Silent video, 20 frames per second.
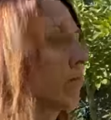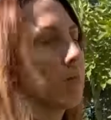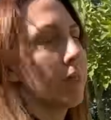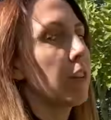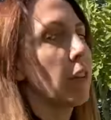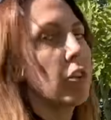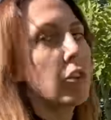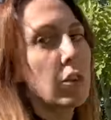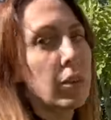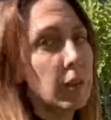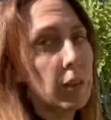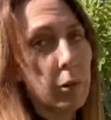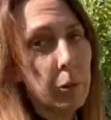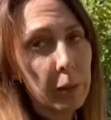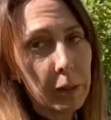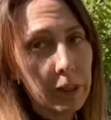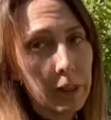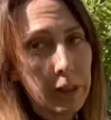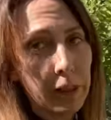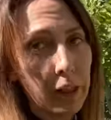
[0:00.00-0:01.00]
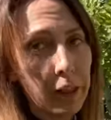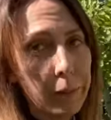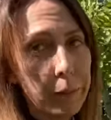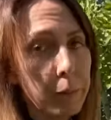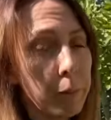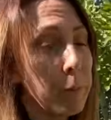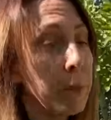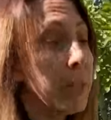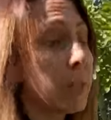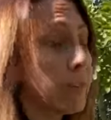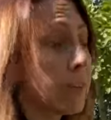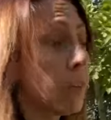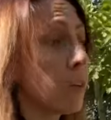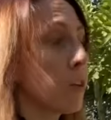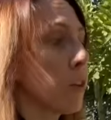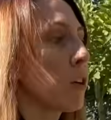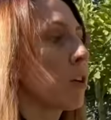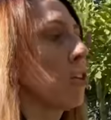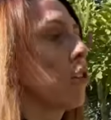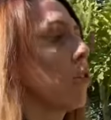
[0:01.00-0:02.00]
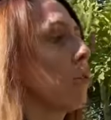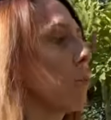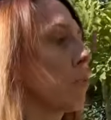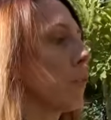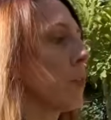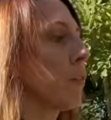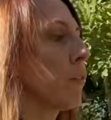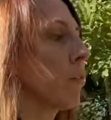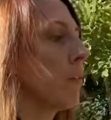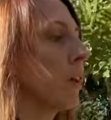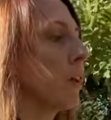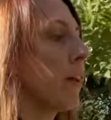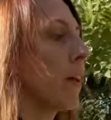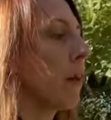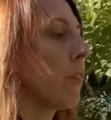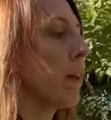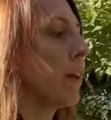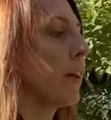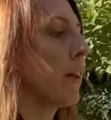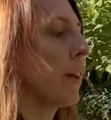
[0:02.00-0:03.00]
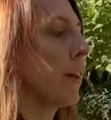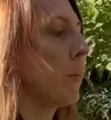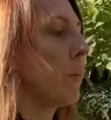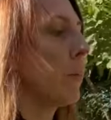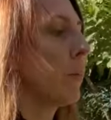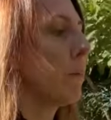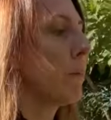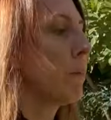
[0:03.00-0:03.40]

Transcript: they'll just, they'll be in there. Because then what we're gonna do is we're gonna fill that bed up